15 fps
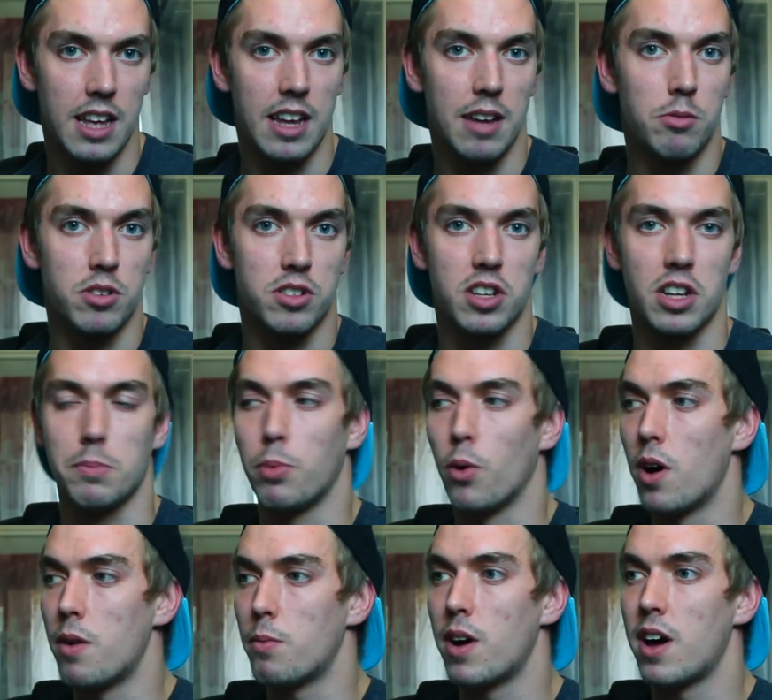It was to the
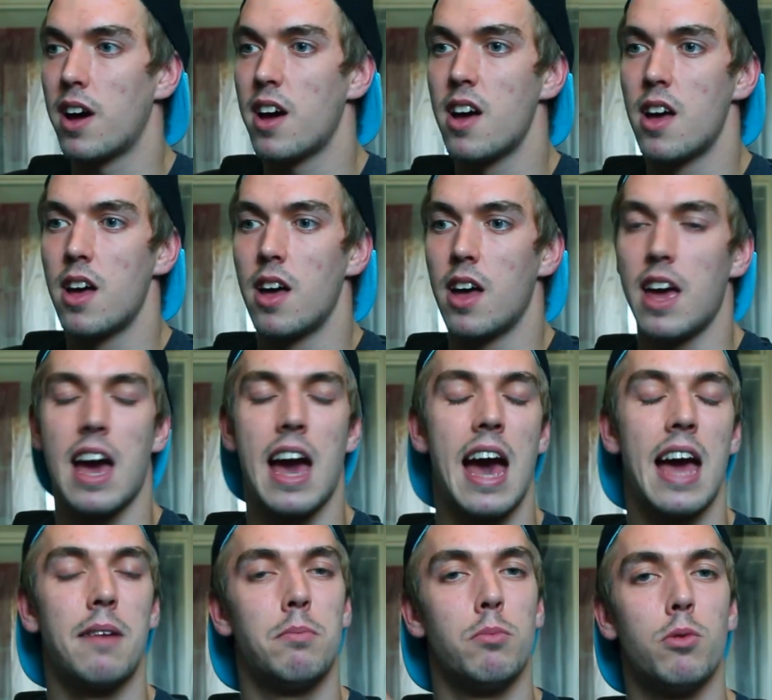point where it
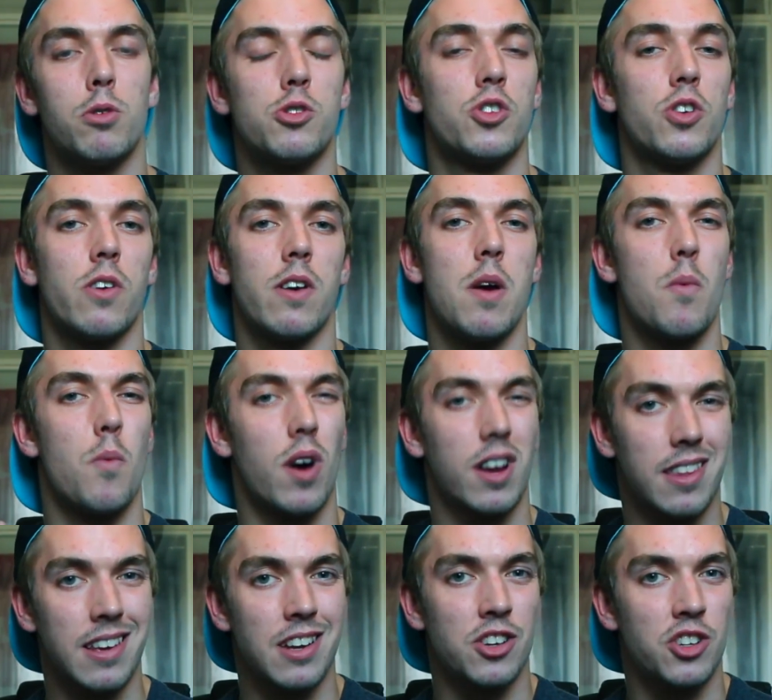had more sugar in one
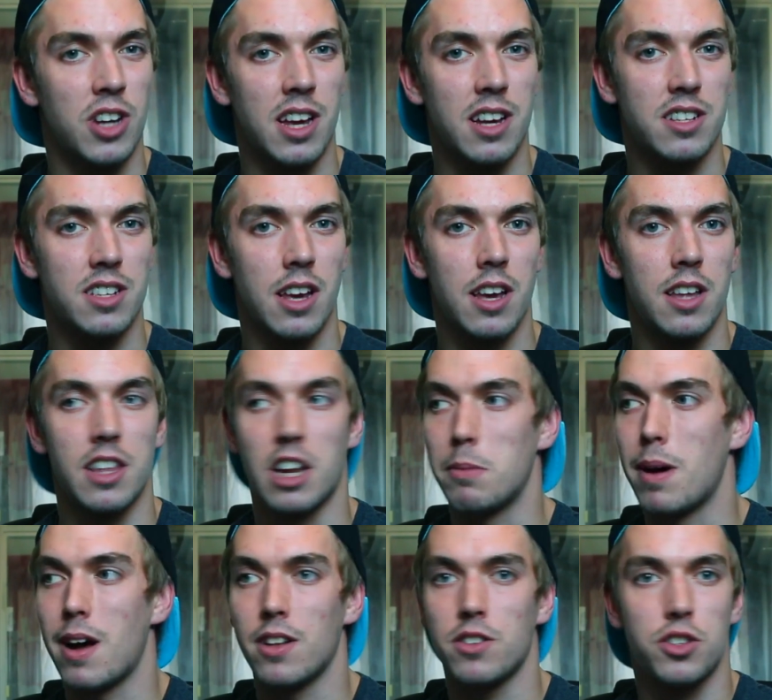of these shakes than
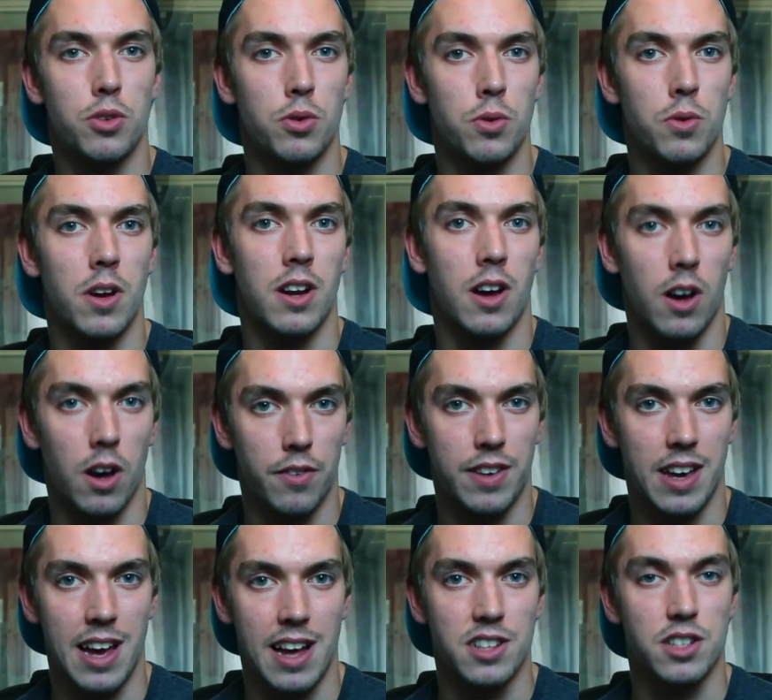about 2.5
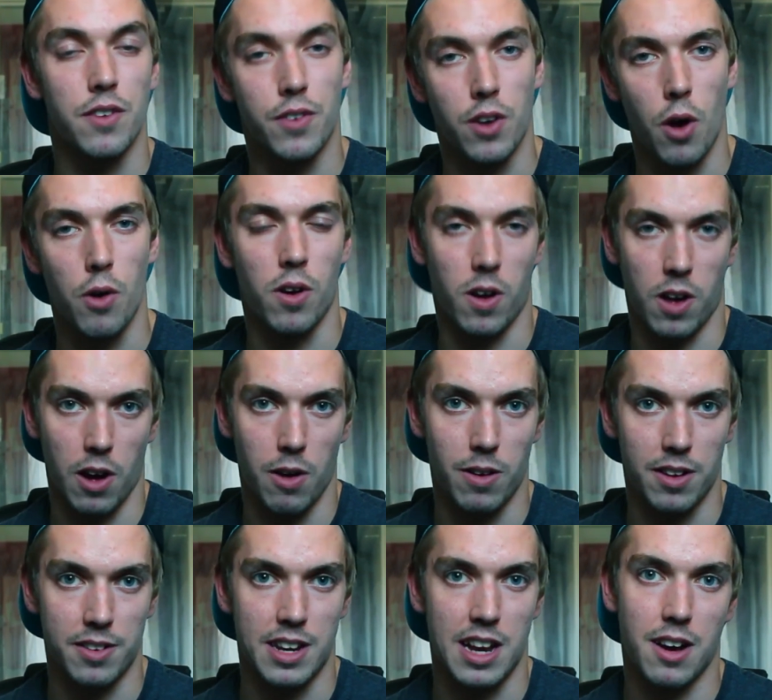cans of
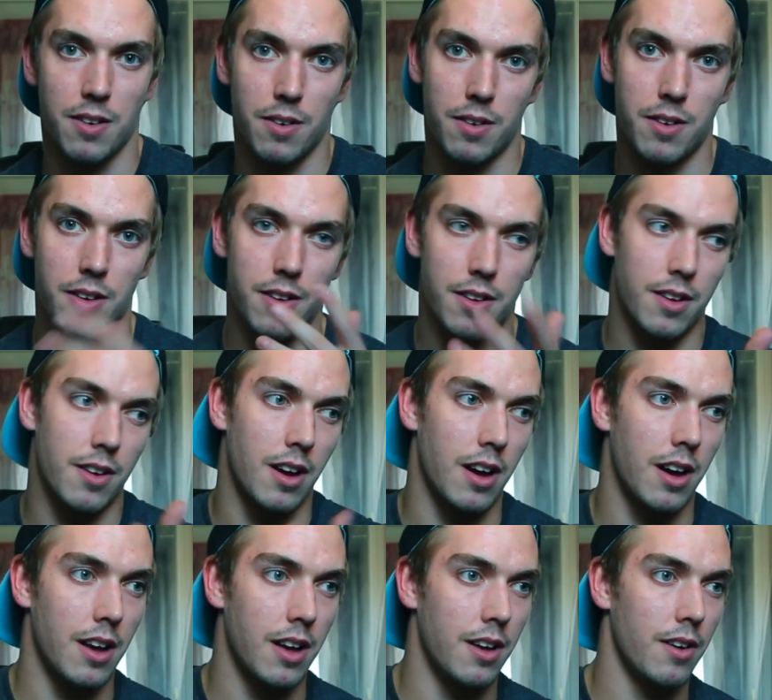Coca-Cola. Now,
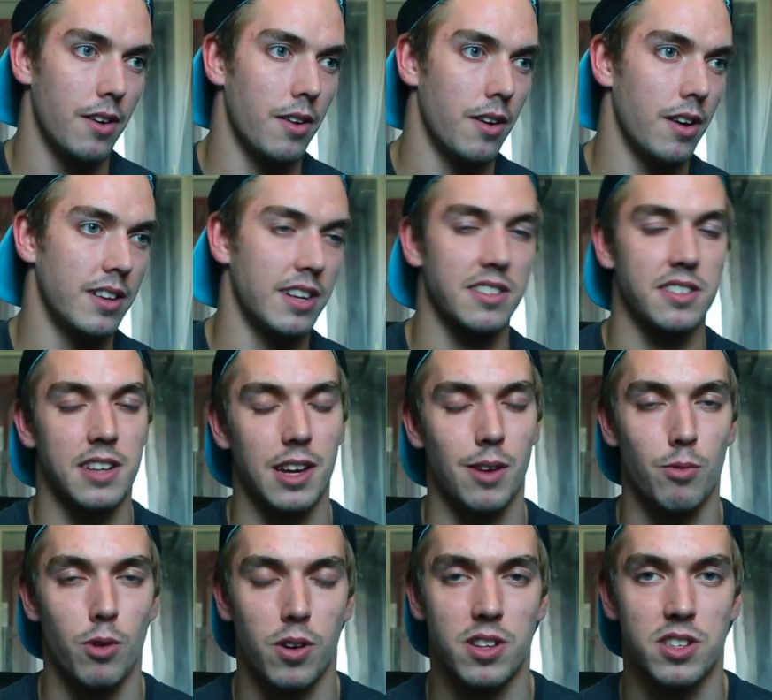it doesn't take
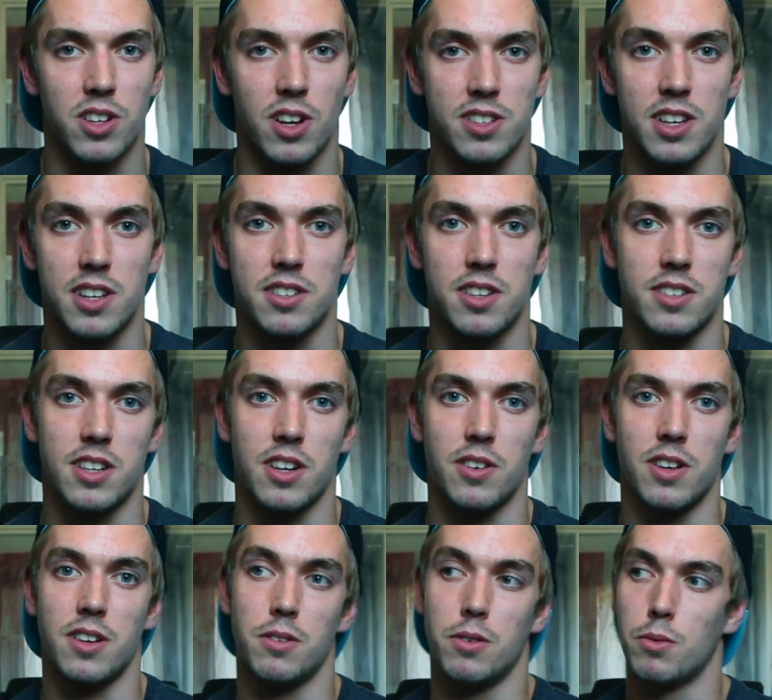a rocket scientist to tell
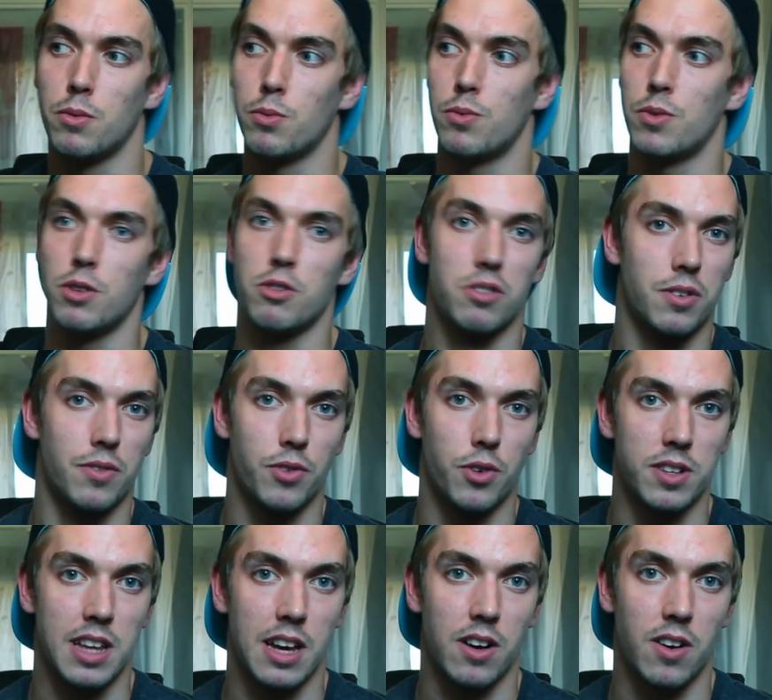you you should
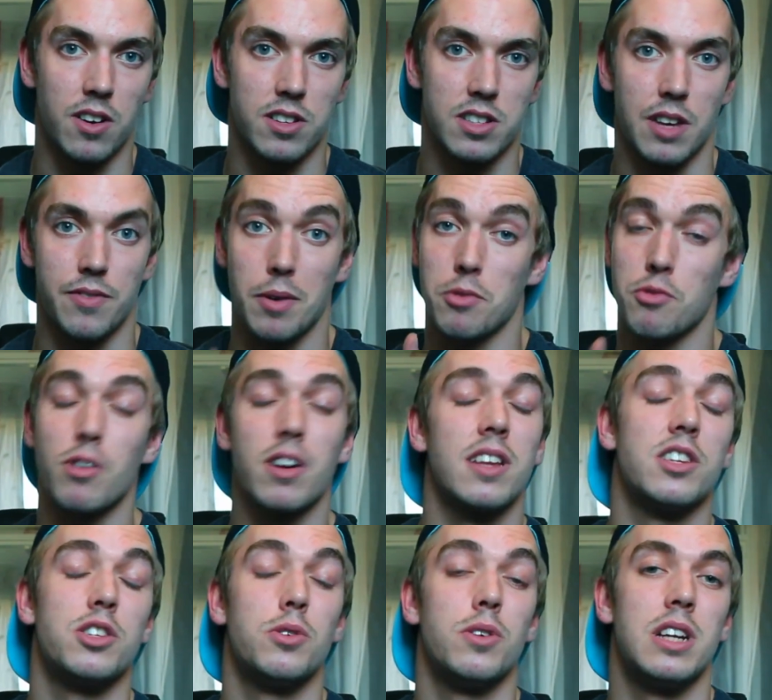avoid that kind of stuff. I was
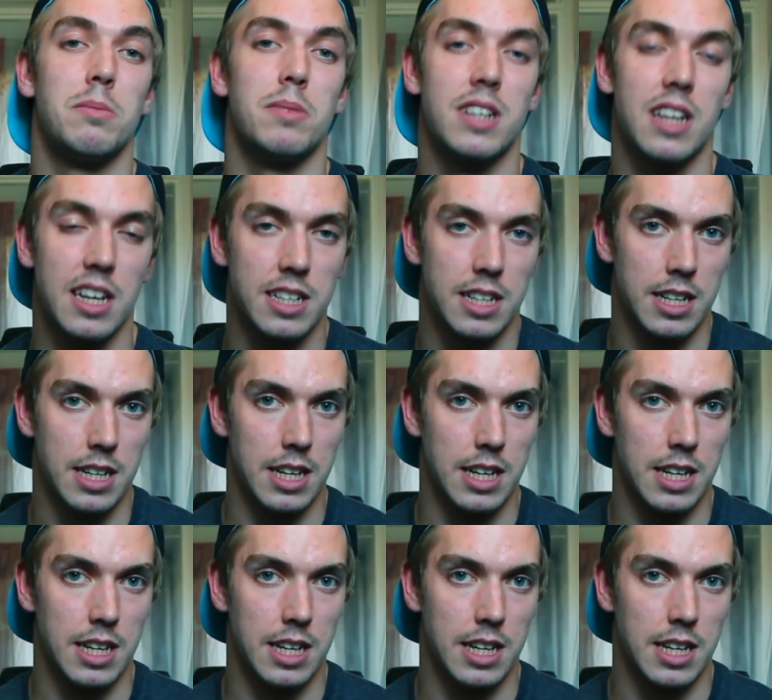drinking 2 of them a day.